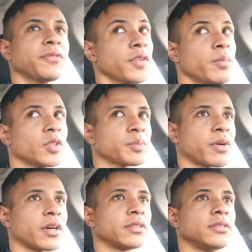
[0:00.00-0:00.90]
for the most
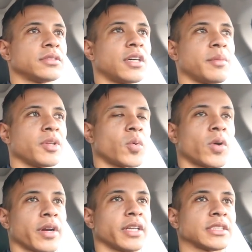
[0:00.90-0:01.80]
part um, and
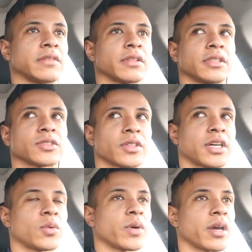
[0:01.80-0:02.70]
organized everything so
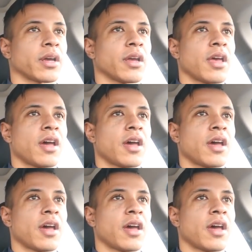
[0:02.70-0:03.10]
that way